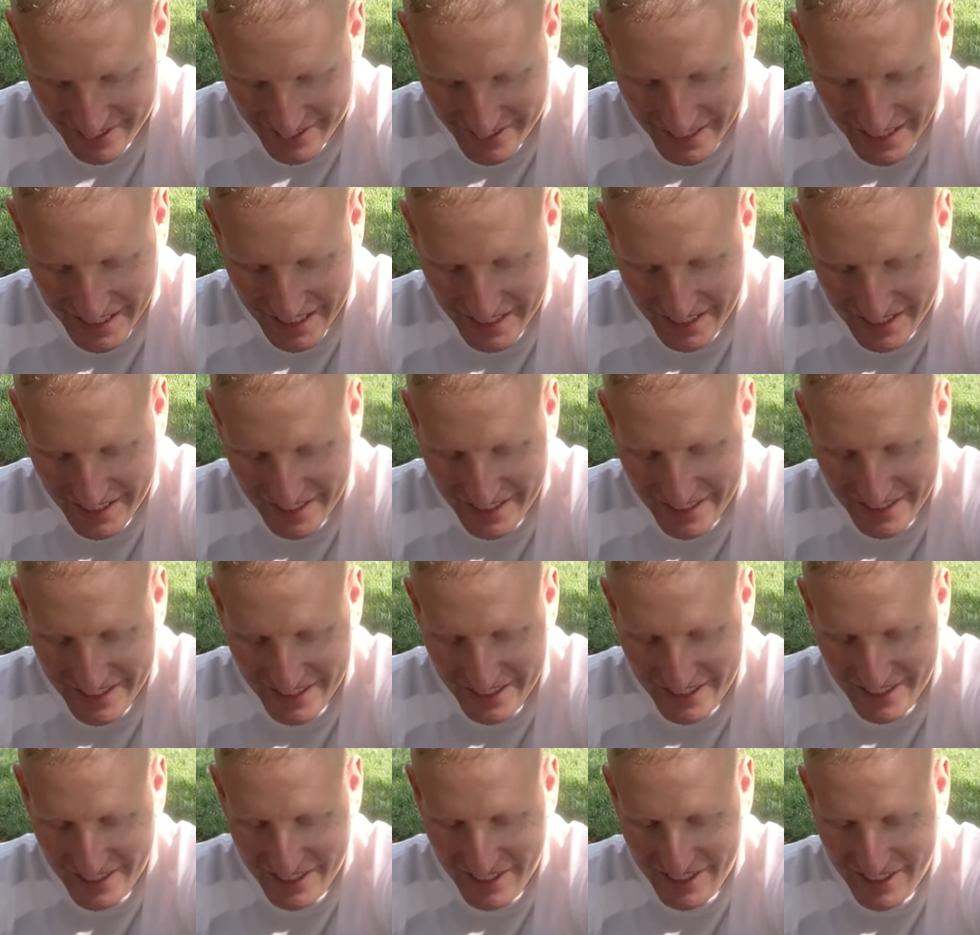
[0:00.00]
than
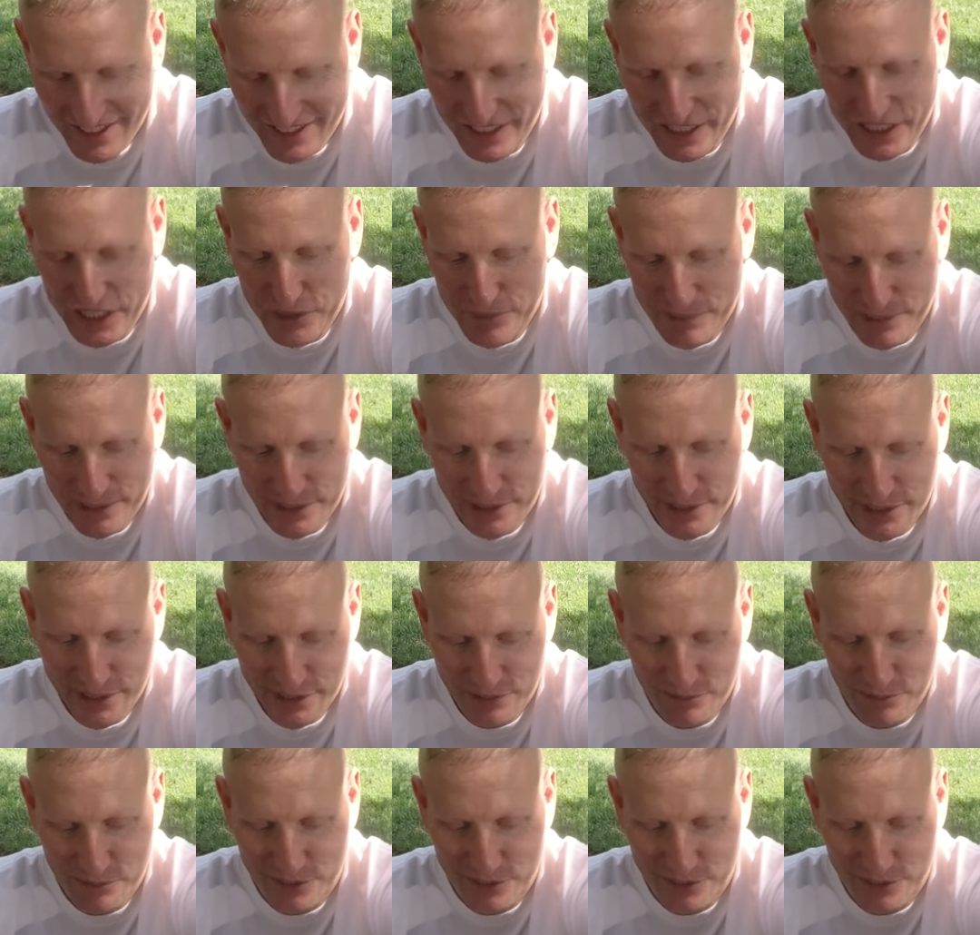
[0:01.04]
the Hyperion